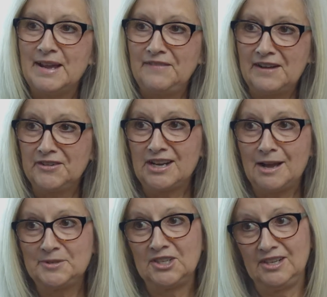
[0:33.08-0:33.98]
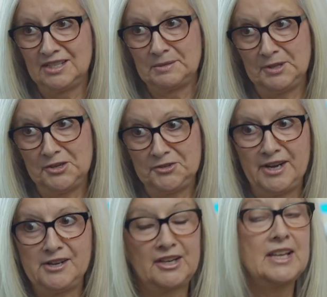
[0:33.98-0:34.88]
my favorite option is a blow
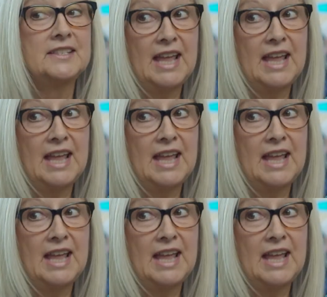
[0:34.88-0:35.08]
dryer, because